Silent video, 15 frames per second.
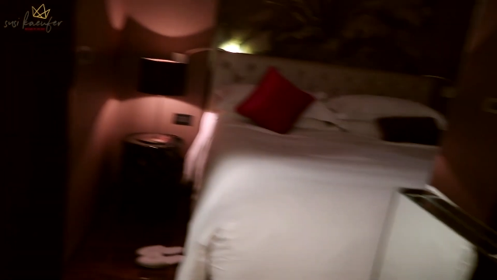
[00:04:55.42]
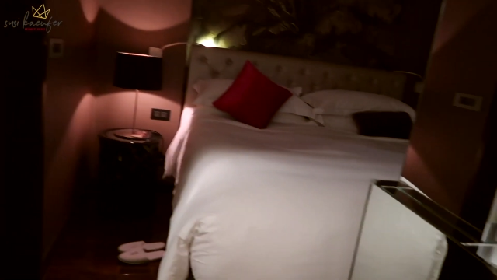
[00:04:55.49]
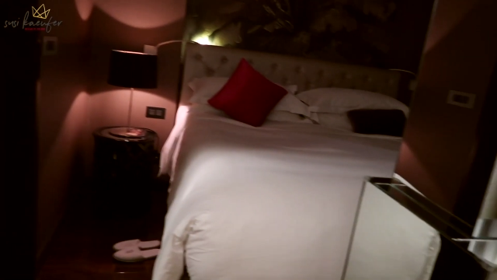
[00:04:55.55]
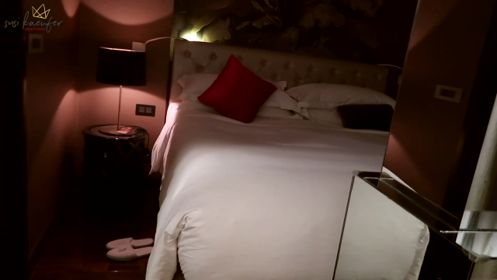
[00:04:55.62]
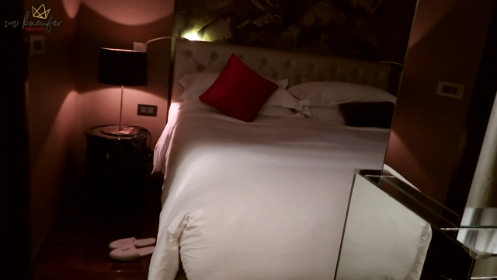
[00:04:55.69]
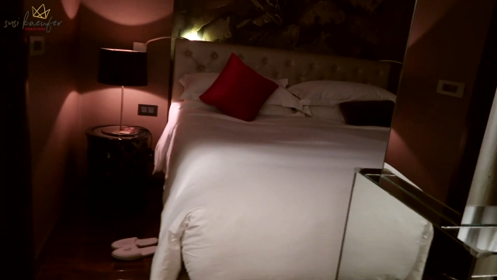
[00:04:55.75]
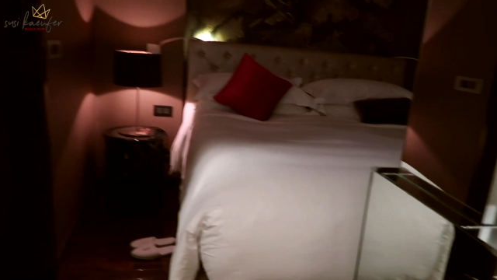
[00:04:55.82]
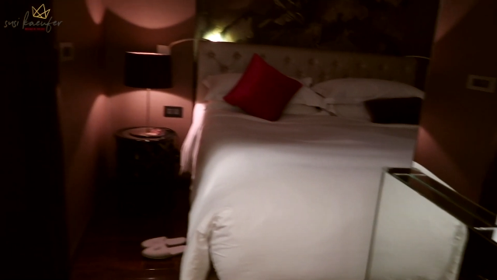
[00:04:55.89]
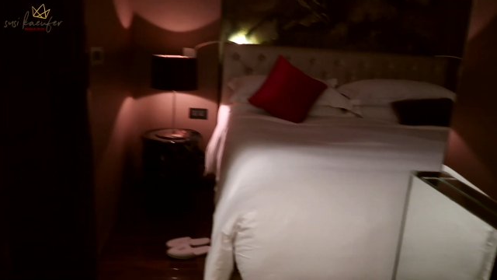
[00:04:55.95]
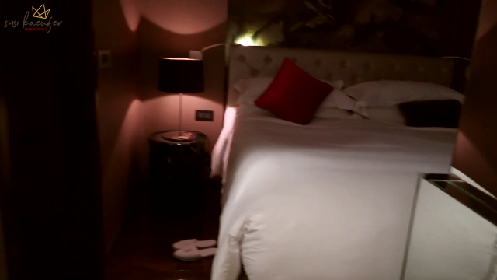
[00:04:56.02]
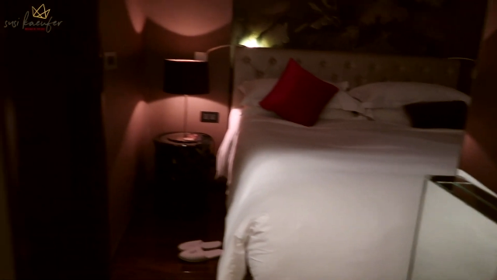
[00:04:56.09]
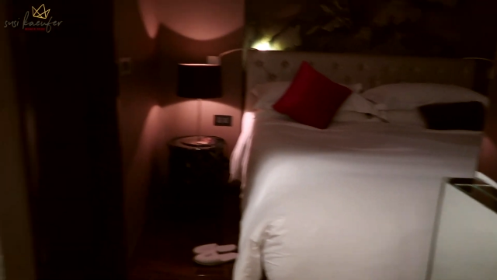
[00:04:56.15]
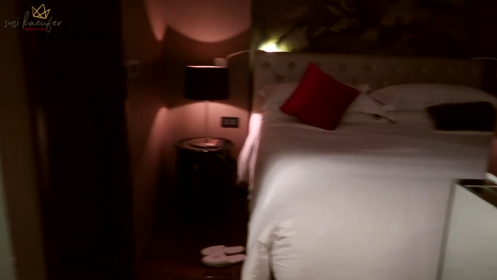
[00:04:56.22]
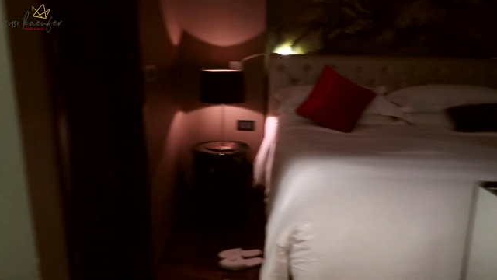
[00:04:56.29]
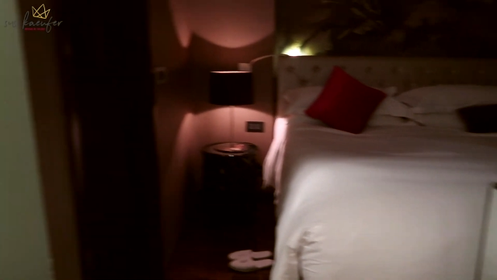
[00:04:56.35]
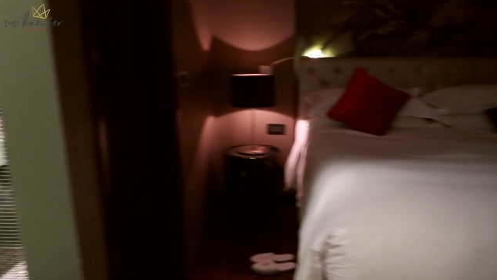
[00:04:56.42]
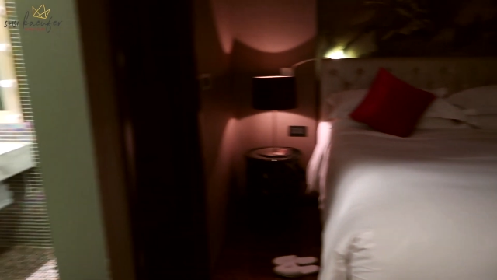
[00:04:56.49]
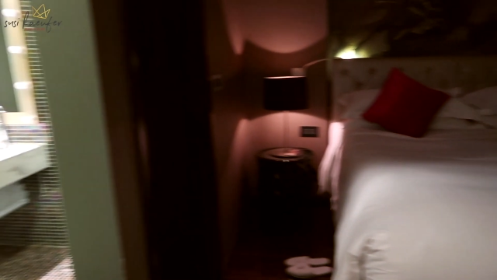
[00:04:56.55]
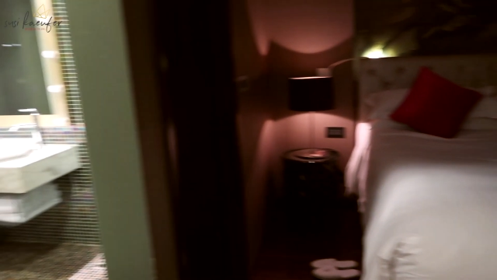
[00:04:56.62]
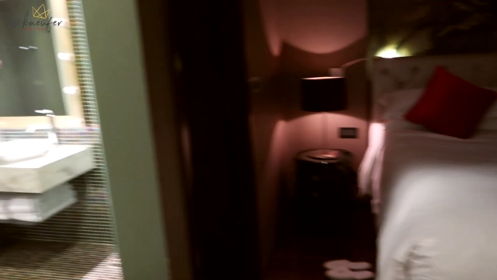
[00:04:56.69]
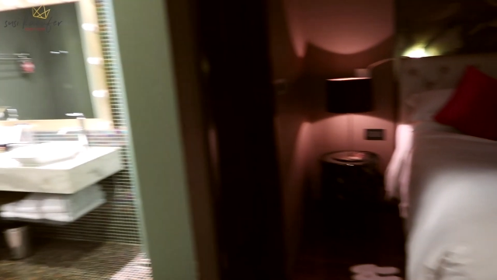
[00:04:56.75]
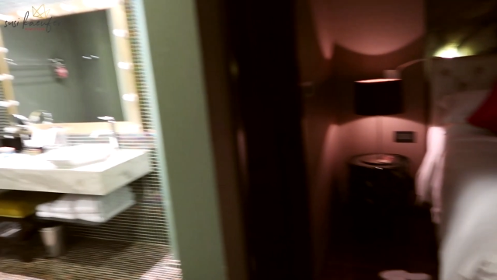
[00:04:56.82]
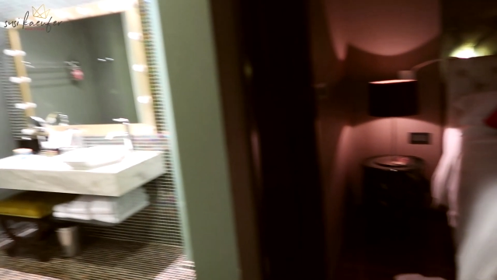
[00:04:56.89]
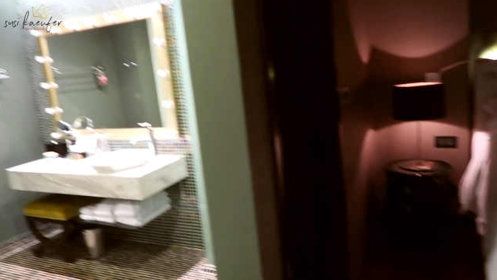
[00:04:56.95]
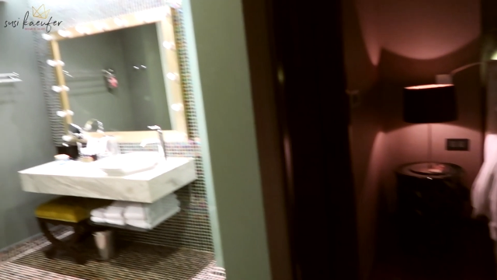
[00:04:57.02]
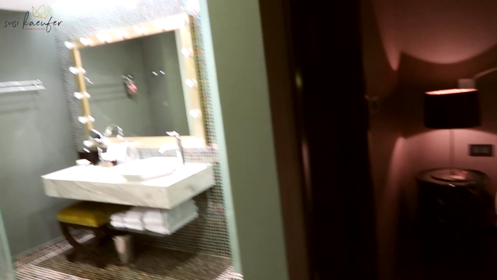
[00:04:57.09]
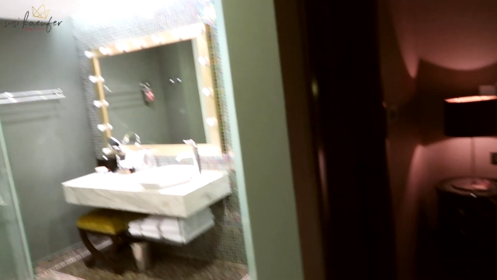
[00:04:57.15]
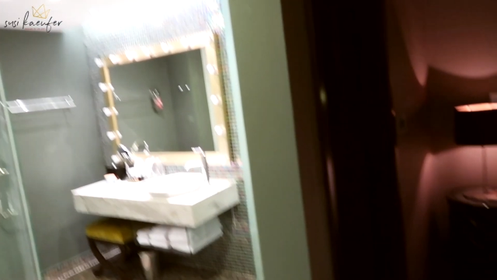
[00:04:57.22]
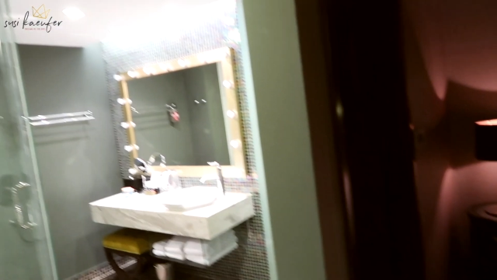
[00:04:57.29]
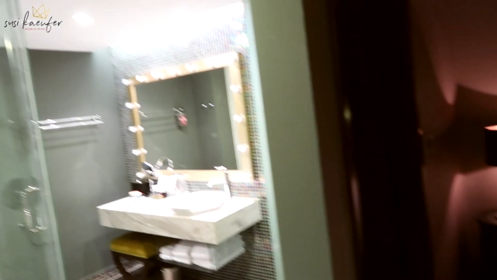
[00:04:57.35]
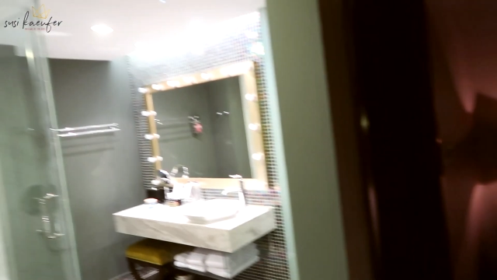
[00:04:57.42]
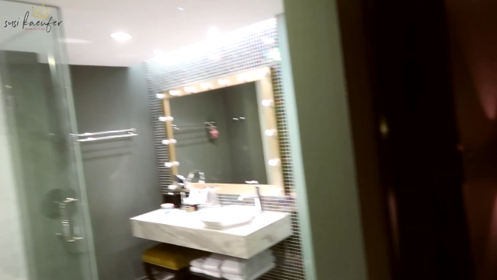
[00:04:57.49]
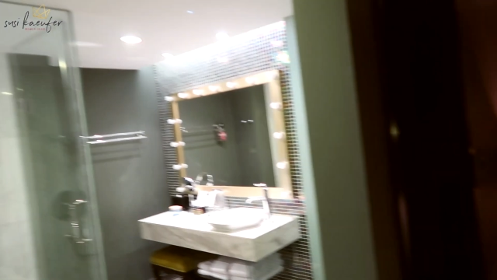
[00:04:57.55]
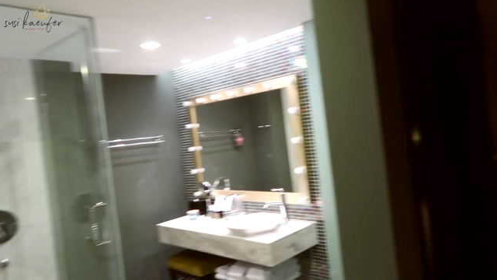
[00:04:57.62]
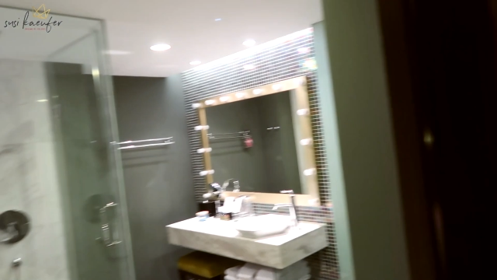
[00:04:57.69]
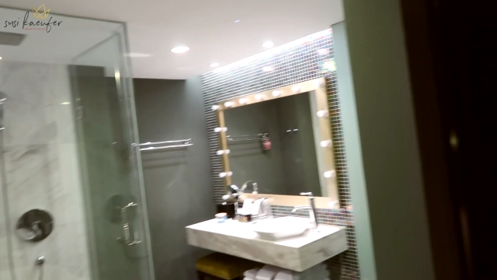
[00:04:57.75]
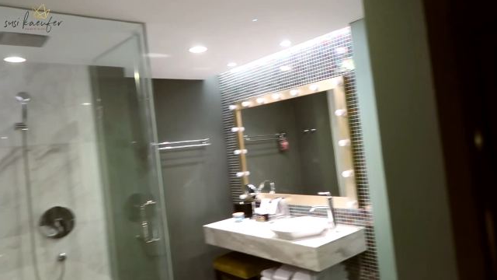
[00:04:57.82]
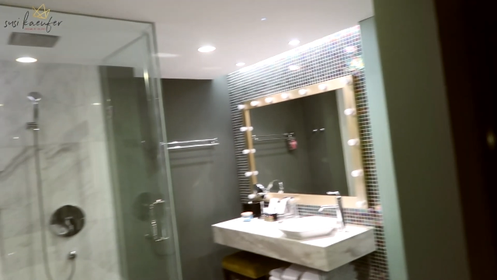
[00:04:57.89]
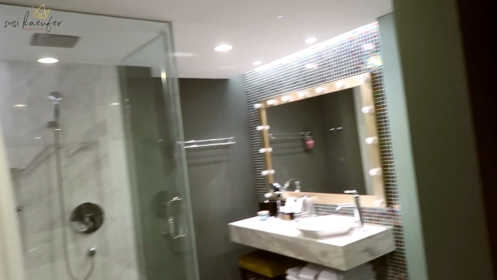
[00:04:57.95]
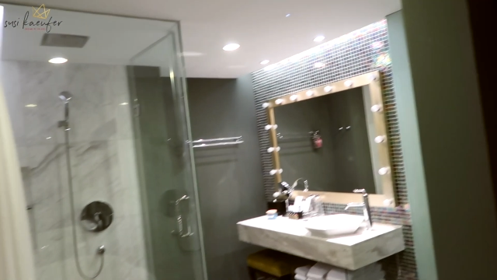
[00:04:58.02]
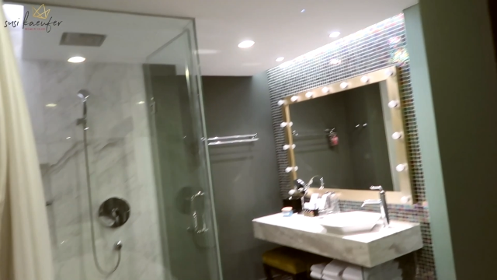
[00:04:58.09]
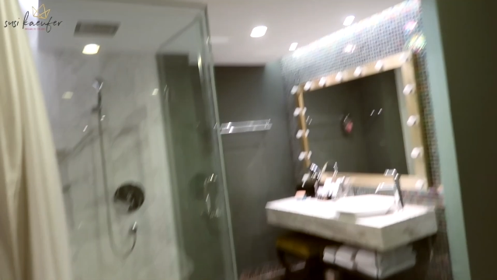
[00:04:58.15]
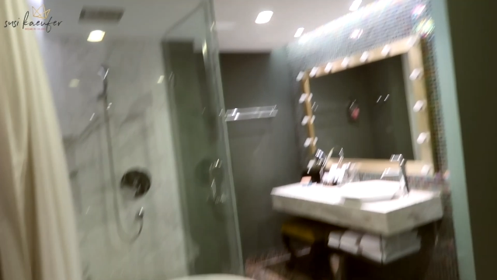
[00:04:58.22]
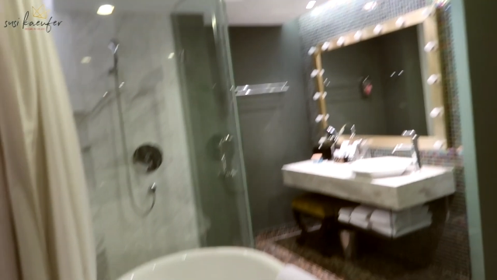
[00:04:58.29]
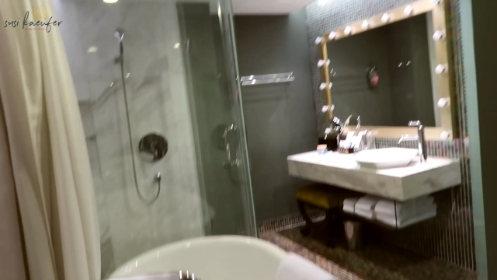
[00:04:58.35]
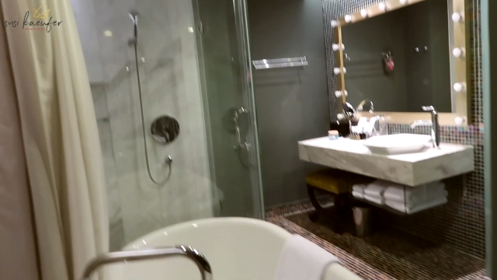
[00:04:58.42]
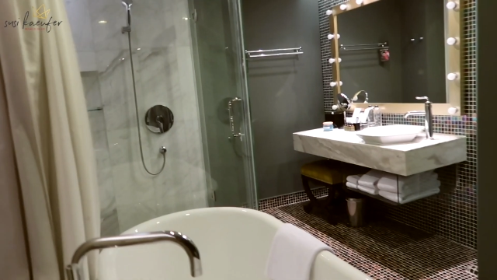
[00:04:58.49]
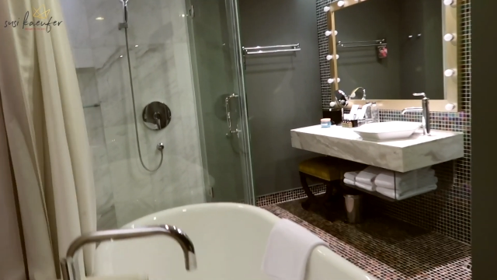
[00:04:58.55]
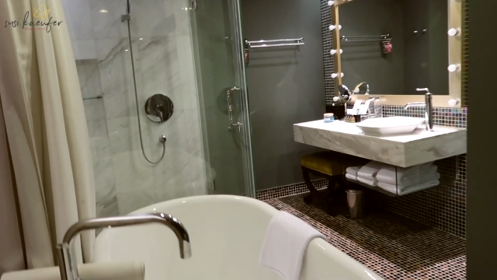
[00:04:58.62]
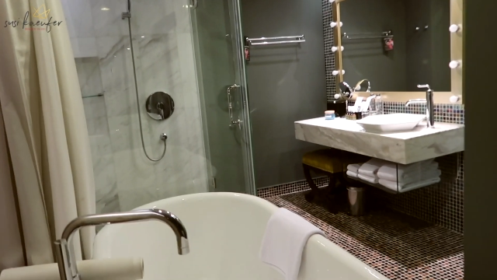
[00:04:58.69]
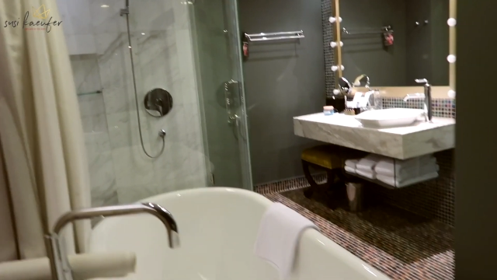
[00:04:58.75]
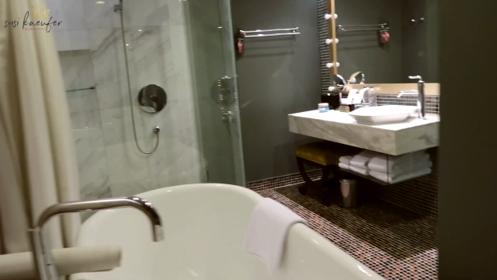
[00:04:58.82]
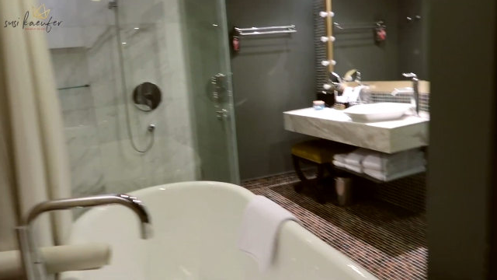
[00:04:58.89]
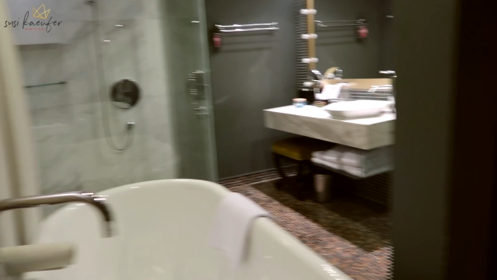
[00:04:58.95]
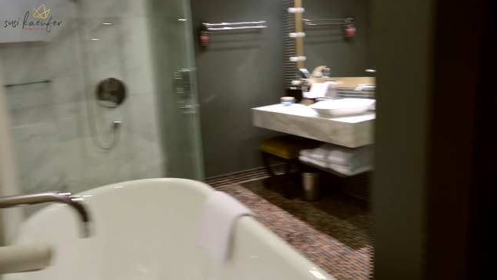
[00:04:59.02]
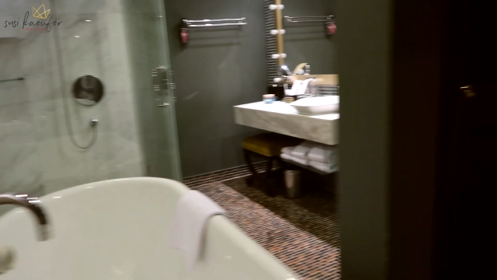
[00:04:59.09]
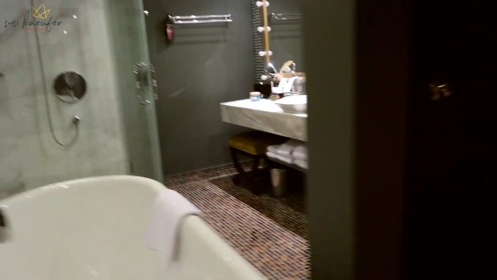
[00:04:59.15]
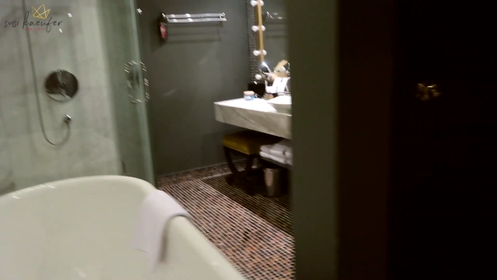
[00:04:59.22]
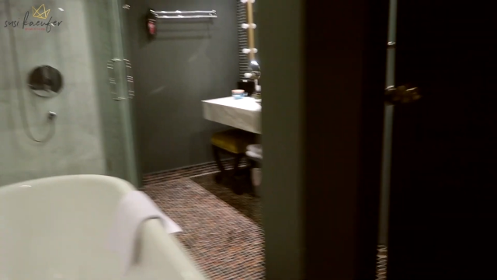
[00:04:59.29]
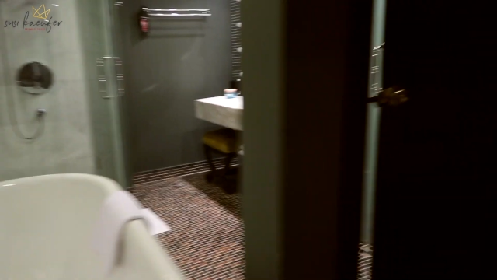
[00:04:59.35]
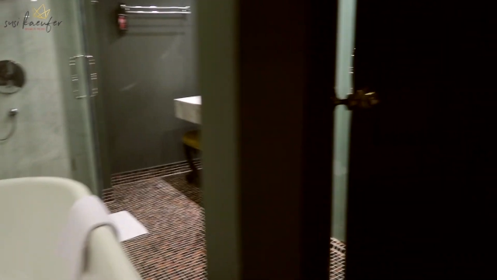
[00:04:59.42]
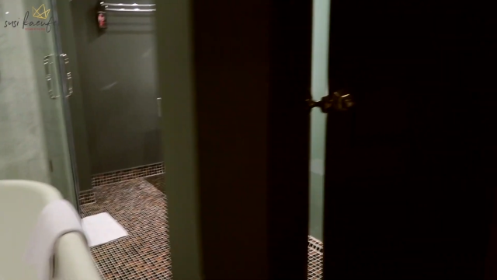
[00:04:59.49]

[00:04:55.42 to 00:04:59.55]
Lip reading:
Nobody's mouth can be seen.